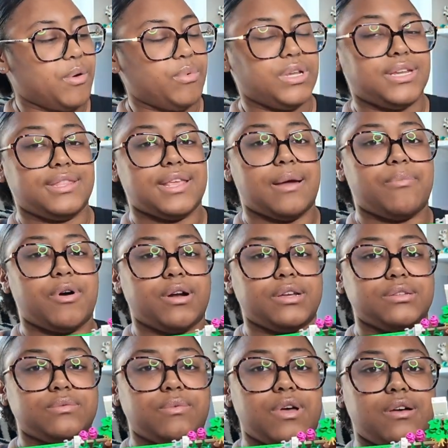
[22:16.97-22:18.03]
we did that part
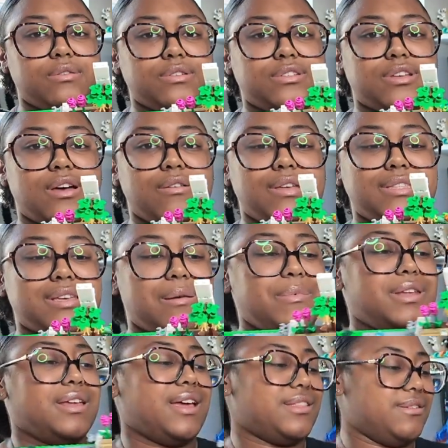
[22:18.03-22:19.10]
as well. So it's
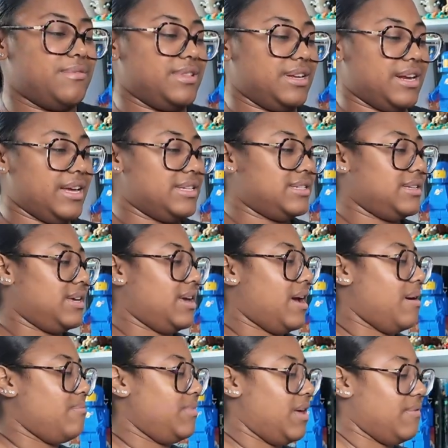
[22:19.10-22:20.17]
coming together really nicely.
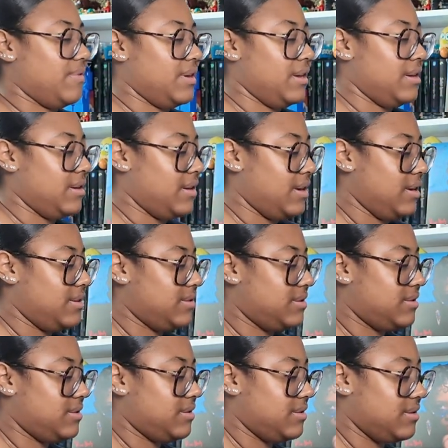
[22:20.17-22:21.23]
I'm loving it.
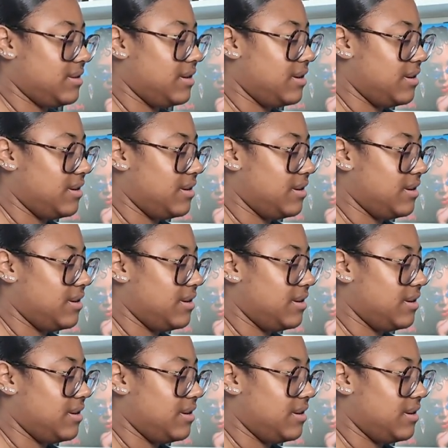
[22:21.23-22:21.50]
It's